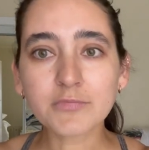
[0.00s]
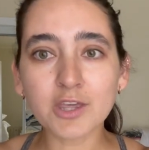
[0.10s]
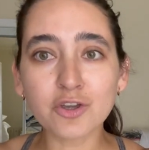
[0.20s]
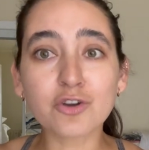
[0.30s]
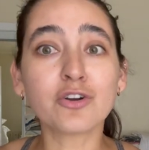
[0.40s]

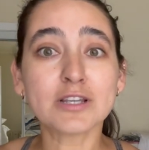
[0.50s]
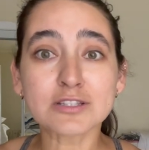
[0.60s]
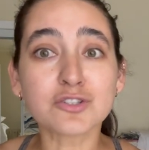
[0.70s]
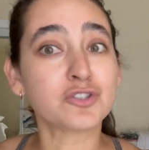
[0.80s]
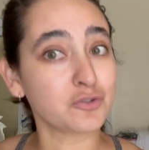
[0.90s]
Your girl
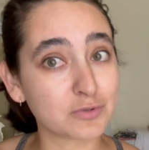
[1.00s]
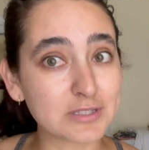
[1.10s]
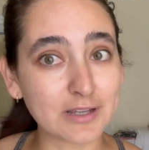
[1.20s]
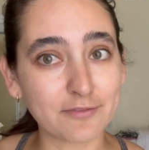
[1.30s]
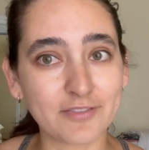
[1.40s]
needs to do
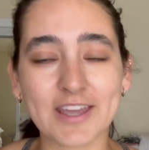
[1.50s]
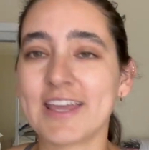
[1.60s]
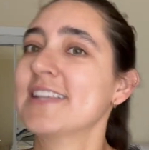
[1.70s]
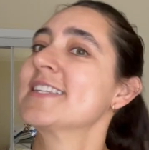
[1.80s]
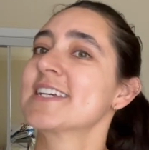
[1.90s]
stuff.
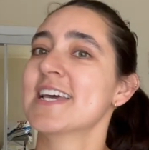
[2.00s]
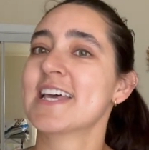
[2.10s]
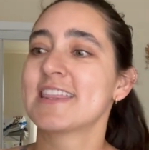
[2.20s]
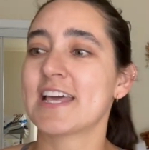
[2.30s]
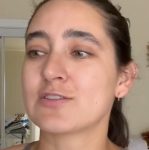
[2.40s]
And
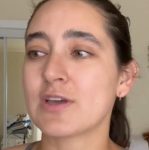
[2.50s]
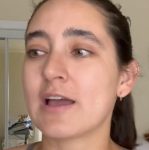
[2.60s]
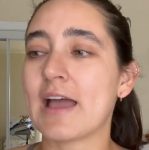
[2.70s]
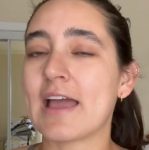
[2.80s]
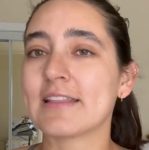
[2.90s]
that's
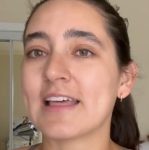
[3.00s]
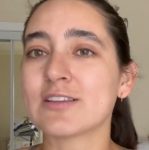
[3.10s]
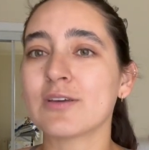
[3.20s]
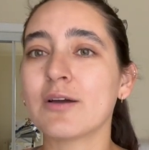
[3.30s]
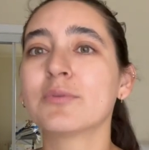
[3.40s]
why
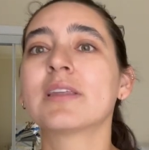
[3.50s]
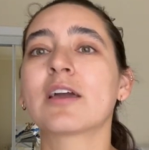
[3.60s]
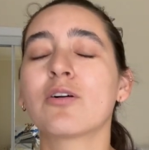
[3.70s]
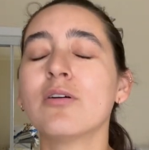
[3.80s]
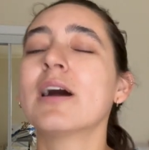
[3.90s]
I was
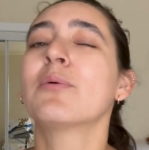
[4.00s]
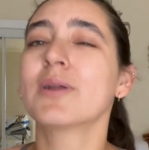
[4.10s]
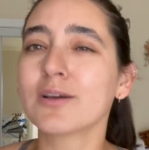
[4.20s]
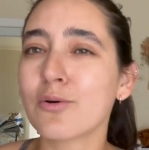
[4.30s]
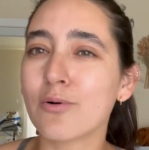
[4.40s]
like, oh, I
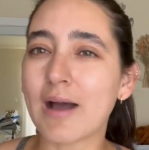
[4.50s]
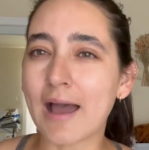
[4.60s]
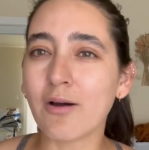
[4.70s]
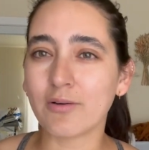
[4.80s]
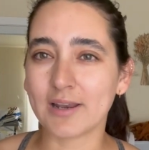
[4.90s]
want to go
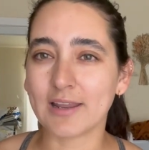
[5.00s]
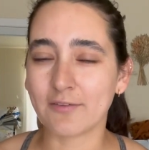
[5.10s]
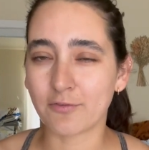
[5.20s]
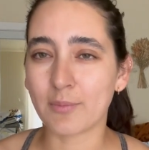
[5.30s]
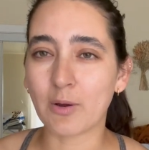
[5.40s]
out and
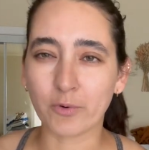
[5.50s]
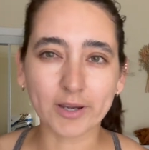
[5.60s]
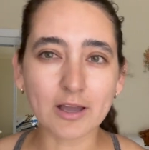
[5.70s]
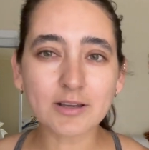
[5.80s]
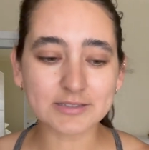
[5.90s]
like for my
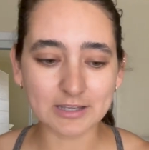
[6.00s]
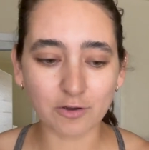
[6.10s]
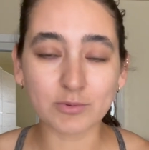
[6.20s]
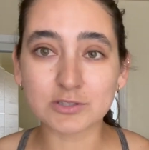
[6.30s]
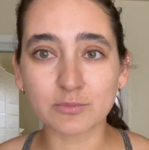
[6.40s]
workout because I
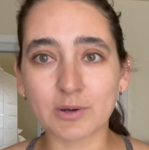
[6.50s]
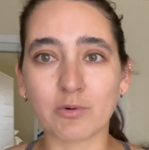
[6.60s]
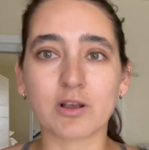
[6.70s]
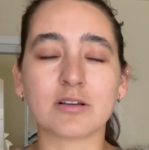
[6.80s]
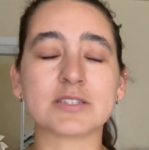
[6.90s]
always do my
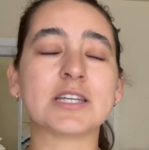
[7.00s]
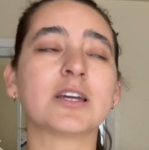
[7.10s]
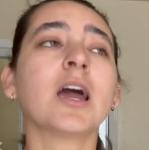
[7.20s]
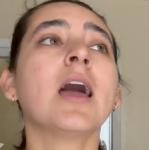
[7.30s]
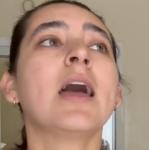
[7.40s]
workouts
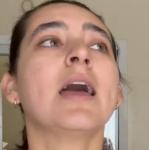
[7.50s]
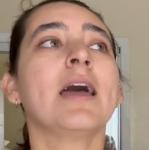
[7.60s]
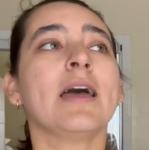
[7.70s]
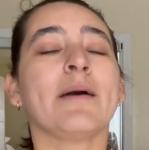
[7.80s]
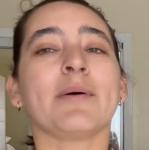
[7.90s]
here.
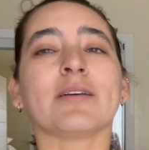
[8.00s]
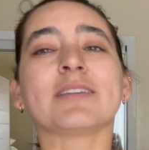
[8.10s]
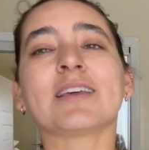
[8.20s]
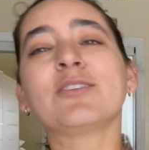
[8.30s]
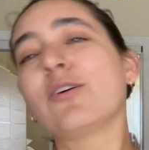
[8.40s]
But I was
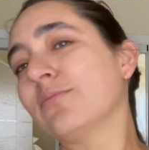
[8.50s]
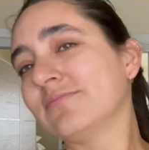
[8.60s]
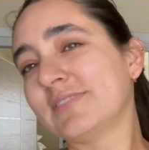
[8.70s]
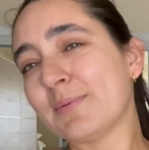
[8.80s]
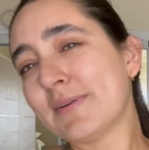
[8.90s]
like, no,
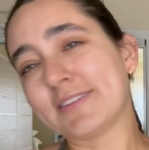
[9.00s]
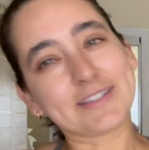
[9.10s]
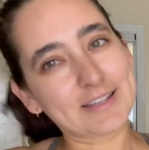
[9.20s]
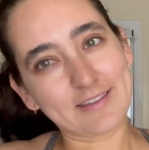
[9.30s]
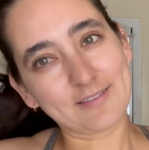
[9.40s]
ya me
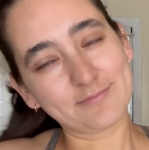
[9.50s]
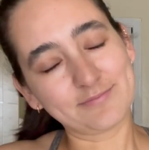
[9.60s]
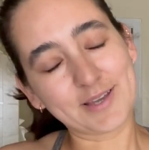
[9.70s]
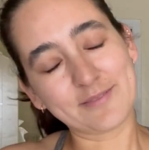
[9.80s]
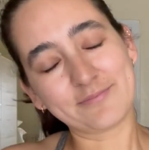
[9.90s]
levanté tarde.
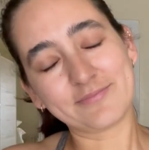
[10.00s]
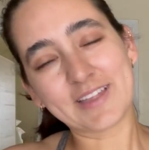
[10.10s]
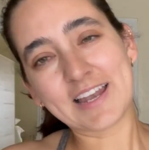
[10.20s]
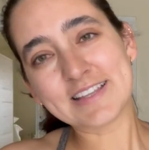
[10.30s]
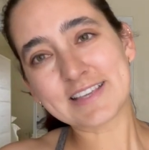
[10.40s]
But
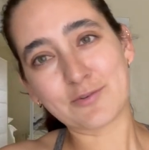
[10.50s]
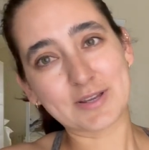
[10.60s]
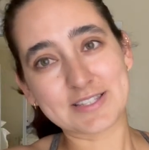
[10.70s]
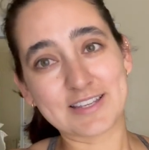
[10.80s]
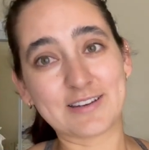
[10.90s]
at least I
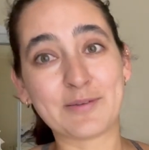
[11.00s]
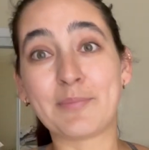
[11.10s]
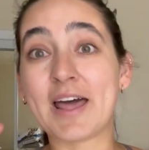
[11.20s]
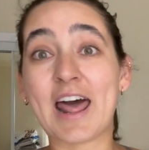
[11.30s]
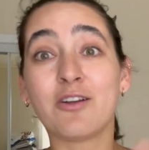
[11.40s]
rested.
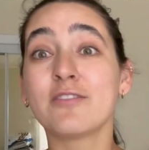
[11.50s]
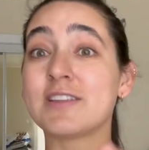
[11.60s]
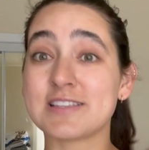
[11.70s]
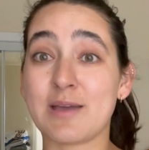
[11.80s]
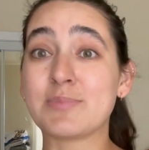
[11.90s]
But I don't know if
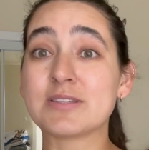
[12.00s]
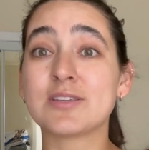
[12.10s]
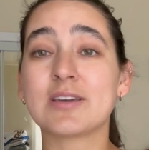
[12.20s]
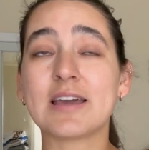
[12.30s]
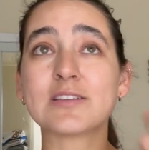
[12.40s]
this happens to
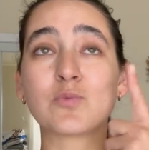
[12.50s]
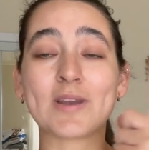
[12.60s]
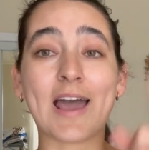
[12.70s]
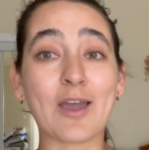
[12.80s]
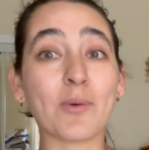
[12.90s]
you guys.
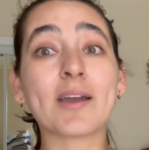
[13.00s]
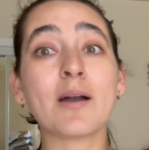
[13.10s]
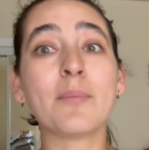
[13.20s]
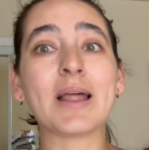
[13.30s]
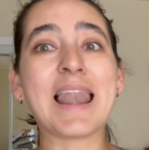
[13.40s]
When I wake
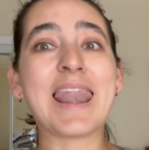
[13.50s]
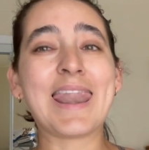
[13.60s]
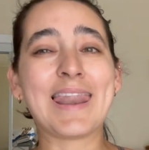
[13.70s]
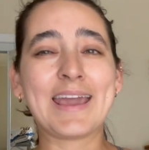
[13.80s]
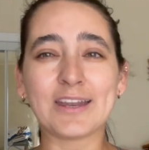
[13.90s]
up
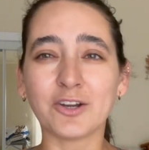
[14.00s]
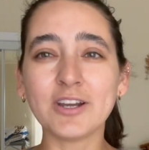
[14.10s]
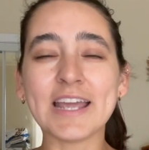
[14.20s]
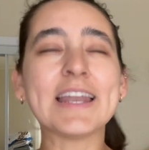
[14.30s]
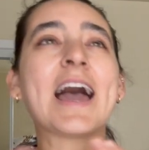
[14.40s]
later,
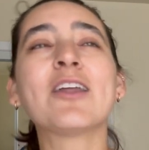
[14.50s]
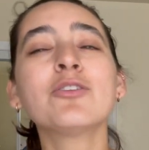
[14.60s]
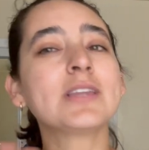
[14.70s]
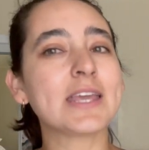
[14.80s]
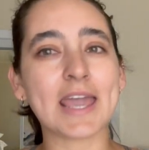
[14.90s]
and I
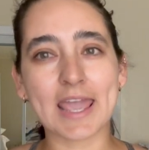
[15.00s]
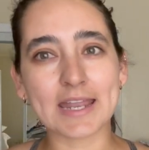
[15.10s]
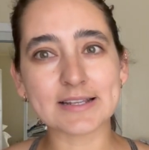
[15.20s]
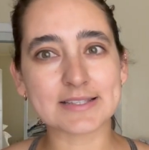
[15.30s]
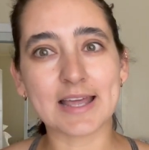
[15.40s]
don't think
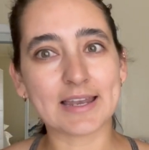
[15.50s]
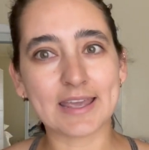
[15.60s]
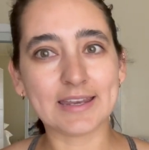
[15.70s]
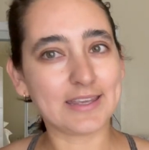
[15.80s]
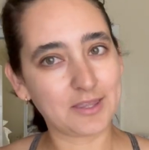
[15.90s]
8 is that
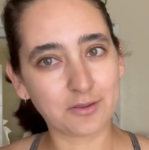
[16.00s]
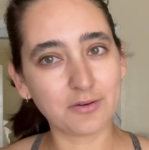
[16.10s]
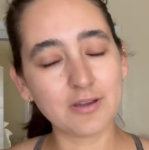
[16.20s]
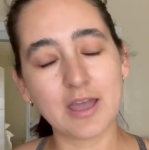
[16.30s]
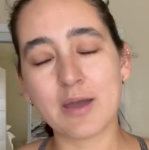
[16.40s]
late
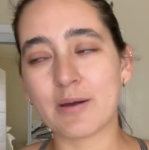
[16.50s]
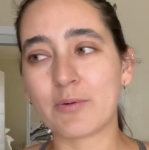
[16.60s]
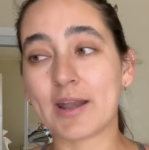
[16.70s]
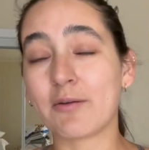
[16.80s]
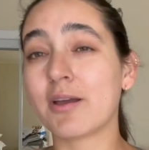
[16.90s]
either. But
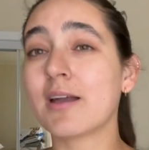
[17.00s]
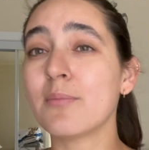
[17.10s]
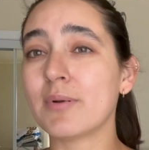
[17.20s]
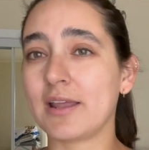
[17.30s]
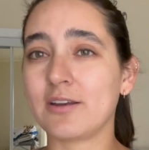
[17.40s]
when I wake
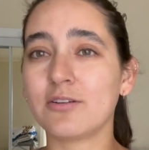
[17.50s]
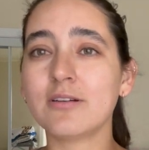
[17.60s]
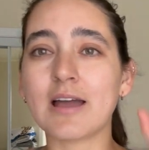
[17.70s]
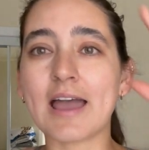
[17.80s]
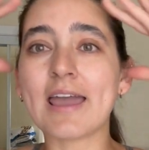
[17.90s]
up
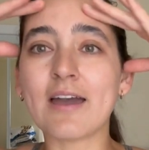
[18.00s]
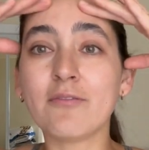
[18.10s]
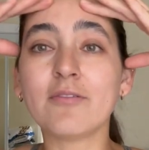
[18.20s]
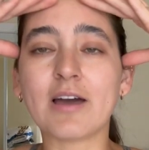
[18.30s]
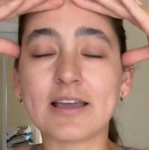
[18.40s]
later,
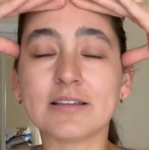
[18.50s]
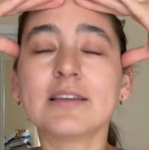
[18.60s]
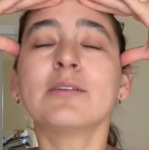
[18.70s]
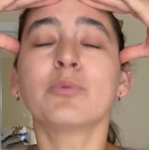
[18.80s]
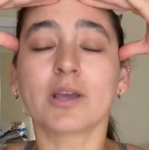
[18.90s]

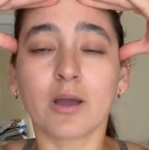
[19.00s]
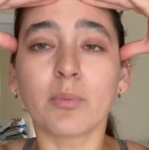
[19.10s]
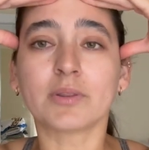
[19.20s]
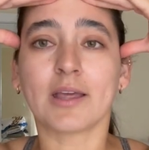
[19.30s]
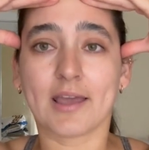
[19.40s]
I wake up
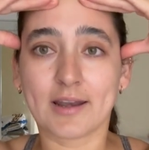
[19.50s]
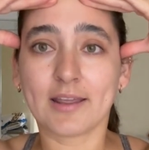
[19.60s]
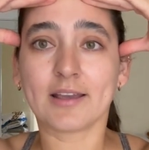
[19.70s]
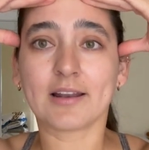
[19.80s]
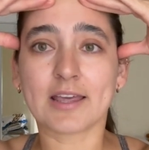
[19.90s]
with a
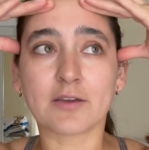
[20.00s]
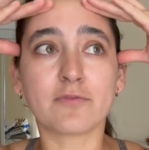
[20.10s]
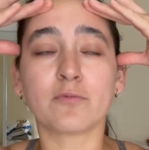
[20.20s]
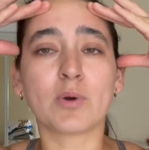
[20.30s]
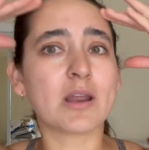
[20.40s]
headache. Like if
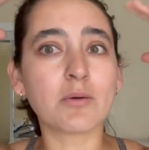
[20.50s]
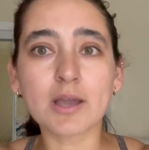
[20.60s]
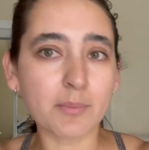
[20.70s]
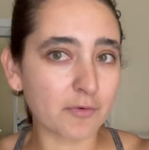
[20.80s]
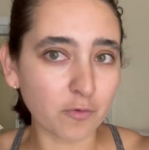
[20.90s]
when I wake
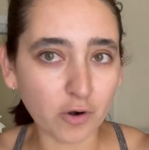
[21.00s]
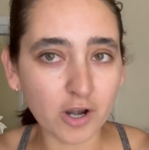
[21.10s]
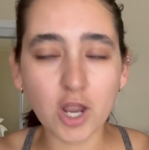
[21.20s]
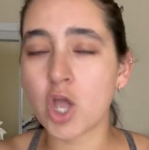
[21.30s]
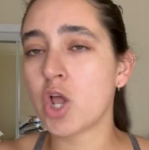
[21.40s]
up at 4,
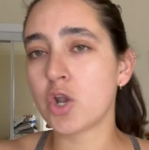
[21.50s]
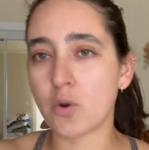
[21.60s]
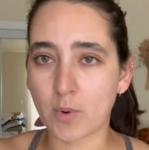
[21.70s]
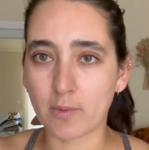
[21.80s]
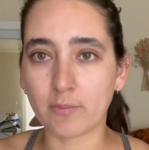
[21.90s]
no
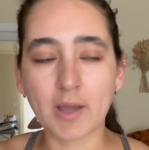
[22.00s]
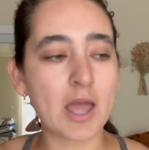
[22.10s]
problem.